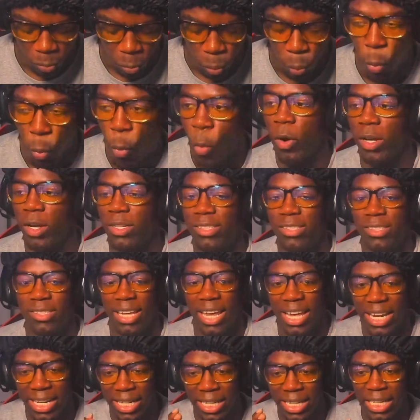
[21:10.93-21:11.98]
wants
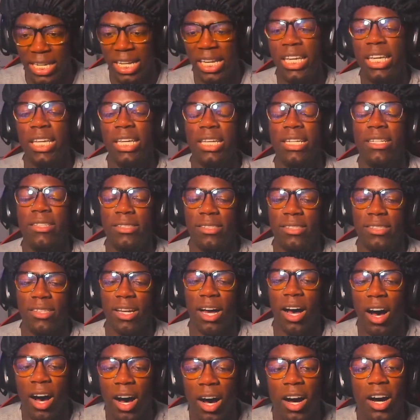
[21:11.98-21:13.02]
and needs
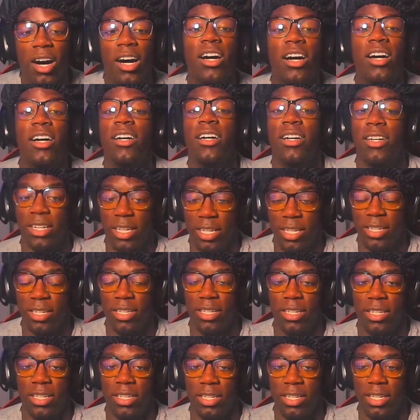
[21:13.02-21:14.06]
a hug
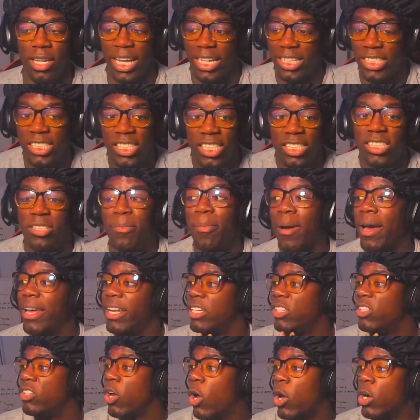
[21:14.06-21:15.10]
and just somebody
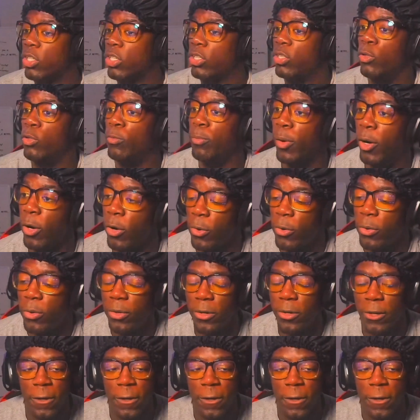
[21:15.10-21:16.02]
to talk to, bro.